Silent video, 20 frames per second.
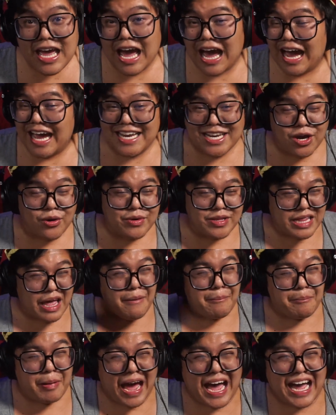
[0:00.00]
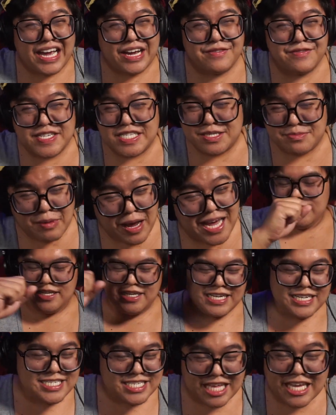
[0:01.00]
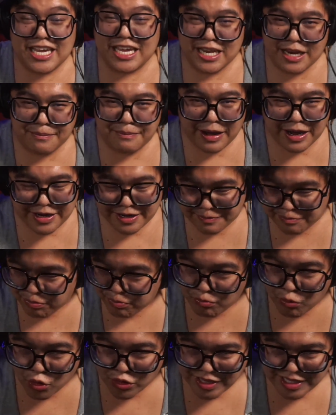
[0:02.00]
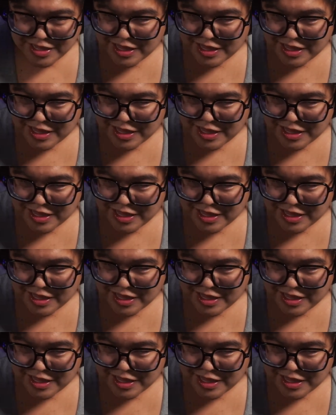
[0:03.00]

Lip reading: I know in the back of his mind, he's thinking about it more than